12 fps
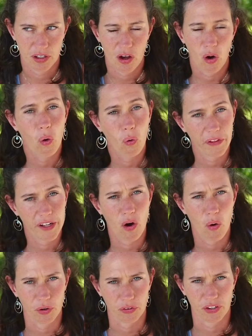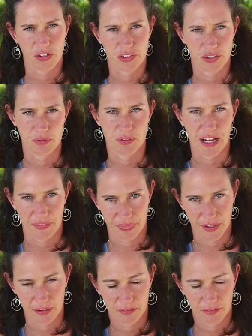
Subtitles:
holding a horse until you get there.